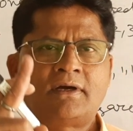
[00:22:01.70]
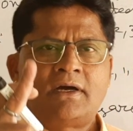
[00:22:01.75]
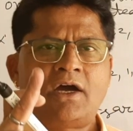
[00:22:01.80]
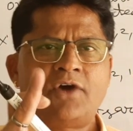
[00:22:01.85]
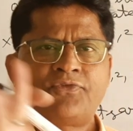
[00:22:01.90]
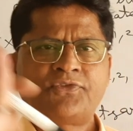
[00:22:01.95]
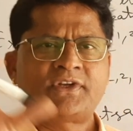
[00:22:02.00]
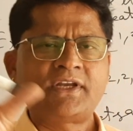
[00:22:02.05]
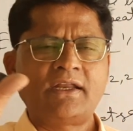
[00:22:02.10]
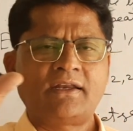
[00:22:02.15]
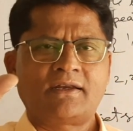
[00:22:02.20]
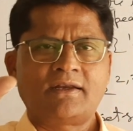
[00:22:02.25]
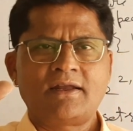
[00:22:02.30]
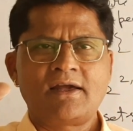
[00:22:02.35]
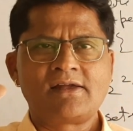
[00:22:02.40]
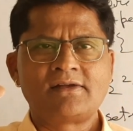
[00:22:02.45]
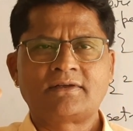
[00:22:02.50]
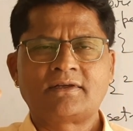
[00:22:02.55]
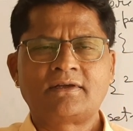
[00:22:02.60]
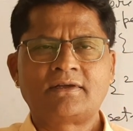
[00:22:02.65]

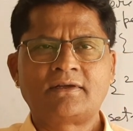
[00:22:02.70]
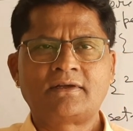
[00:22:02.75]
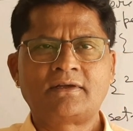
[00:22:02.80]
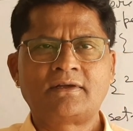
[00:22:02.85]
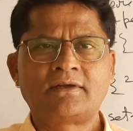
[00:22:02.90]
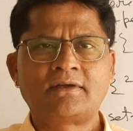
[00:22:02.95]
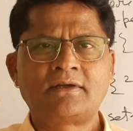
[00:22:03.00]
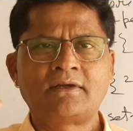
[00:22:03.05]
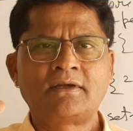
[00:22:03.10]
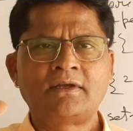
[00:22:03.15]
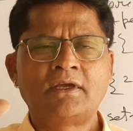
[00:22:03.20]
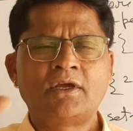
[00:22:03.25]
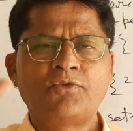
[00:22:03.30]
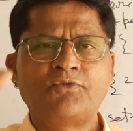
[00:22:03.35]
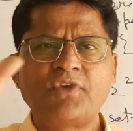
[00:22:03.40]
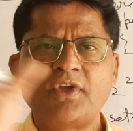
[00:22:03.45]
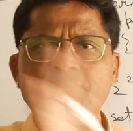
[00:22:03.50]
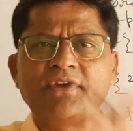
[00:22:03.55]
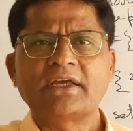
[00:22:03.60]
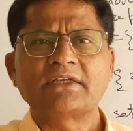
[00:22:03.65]
after
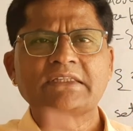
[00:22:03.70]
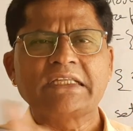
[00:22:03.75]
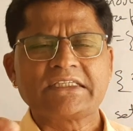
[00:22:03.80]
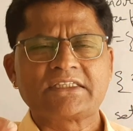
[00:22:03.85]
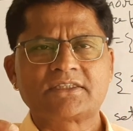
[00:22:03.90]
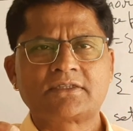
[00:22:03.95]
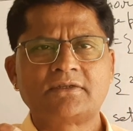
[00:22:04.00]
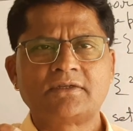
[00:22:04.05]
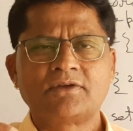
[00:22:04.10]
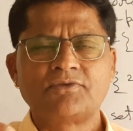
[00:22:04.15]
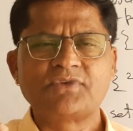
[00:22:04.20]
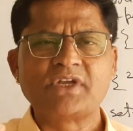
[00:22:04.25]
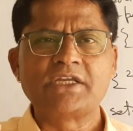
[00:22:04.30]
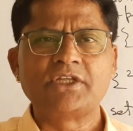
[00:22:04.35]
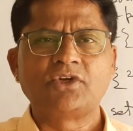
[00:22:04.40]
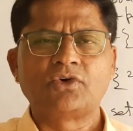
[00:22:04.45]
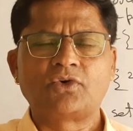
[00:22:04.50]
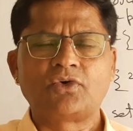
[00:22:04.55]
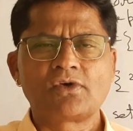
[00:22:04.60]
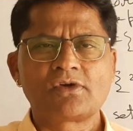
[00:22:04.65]
viewing this
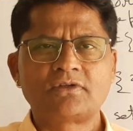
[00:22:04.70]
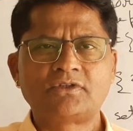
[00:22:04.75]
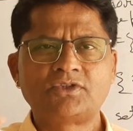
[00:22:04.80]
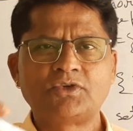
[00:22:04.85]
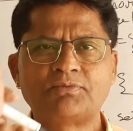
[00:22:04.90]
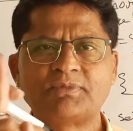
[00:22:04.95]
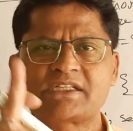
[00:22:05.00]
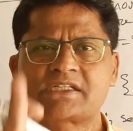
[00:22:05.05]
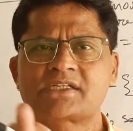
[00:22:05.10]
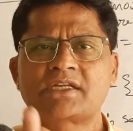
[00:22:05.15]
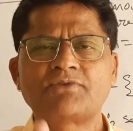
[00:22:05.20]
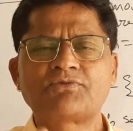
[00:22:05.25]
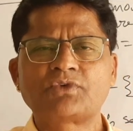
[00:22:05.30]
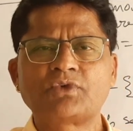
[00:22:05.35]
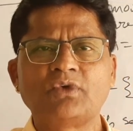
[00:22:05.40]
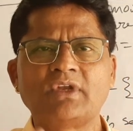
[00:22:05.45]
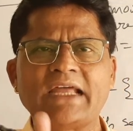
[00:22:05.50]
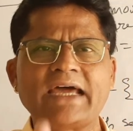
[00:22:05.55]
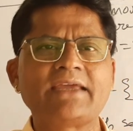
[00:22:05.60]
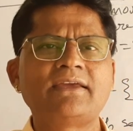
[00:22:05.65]
video, you must have
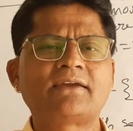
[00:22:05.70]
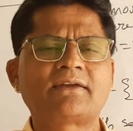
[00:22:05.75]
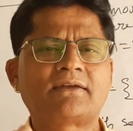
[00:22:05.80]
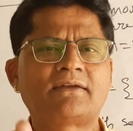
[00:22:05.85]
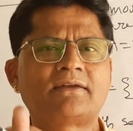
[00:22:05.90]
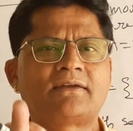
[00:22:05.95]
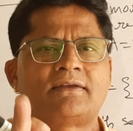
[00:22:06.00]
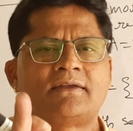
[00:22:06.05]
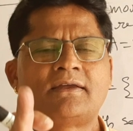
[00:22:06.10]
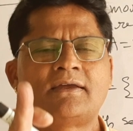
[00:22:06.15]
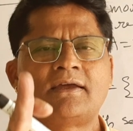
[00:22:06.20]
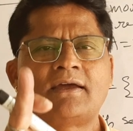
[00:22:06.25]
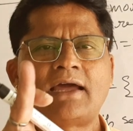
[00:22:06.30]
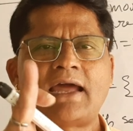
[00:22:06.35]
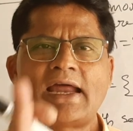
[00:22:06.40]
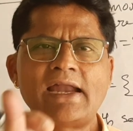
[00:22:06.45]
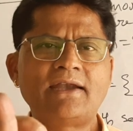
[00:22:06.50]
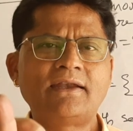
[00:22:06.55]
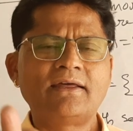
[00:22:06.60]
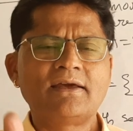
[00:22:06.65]
to like
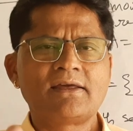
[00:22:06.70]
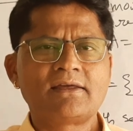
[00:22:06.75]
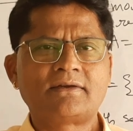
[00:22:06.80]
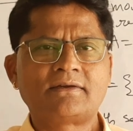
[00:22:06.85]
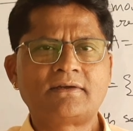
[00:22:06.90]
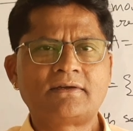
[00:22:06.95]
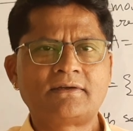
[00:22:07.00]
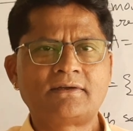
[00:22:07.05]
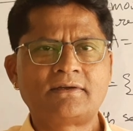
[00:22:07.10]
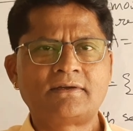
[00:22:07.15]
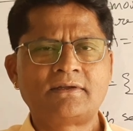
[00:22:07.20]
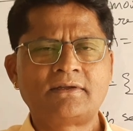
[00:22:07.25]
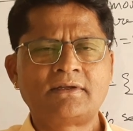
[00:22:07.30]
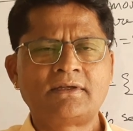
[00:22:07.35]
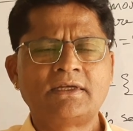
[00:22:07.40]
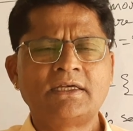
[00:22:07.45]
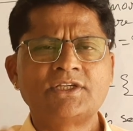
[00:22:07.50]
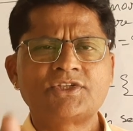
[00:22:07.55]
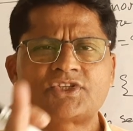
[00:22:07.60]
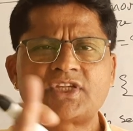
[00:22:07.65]
and
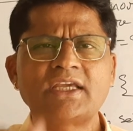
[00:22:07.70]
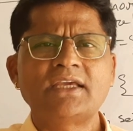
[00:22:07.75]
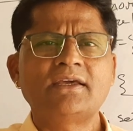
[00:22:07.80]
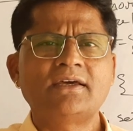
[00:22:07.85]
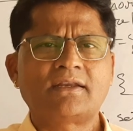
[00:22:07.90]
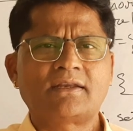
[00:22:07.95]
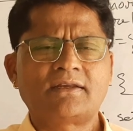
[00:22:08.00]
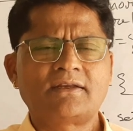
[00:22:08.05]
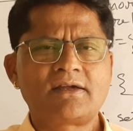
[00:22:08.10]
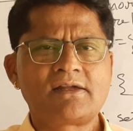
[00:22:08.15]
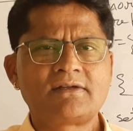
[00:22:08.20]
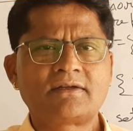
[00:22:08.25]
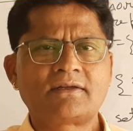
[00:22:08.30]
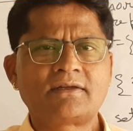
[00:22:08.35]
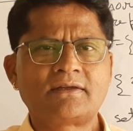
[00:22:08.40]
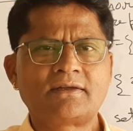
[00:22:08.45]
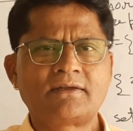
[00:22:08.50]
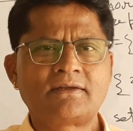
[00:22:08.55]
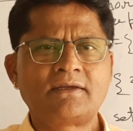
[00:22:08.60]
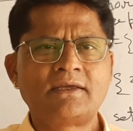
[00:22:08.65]
share,
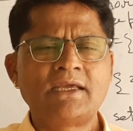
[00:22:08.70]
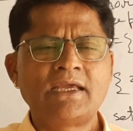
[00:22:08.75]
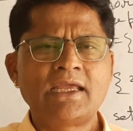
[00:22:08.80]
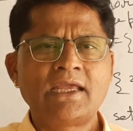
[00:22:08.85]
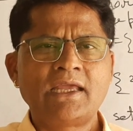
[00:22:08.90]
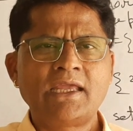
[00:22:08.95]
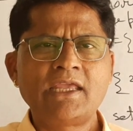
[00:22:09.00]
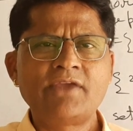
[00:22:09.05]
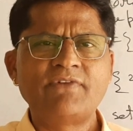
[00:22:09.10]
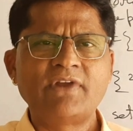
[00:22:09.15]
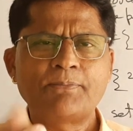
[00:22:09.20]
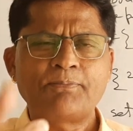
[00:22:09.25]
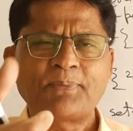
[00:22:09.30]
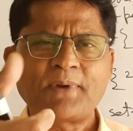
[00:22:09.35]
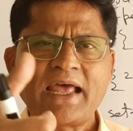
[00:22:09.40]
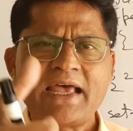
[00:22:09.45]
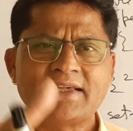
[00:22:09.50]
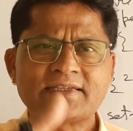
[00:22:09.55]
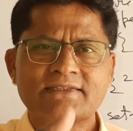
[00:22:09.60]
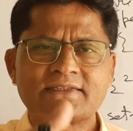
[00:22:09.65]
even
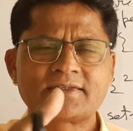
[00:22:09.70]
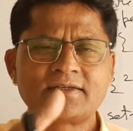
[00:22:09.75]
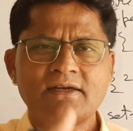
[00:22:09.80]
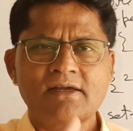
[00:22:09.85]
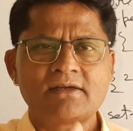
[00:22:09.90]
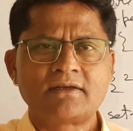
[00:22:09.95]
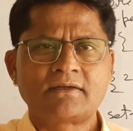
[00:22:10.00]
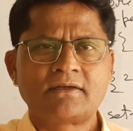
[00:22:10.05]
press